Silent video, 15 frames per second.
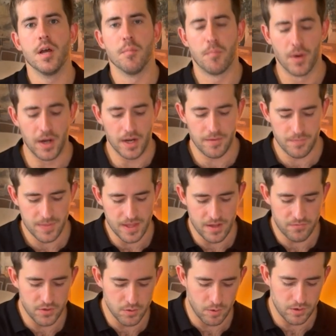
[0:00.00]
but
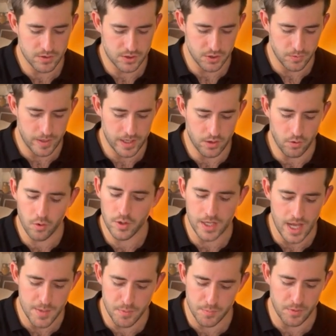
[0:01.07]
if you are doing or
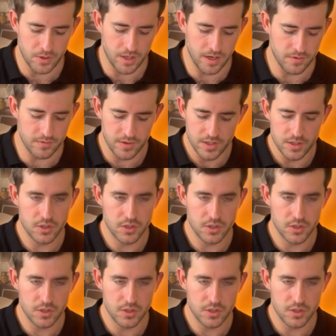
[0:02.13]
capable of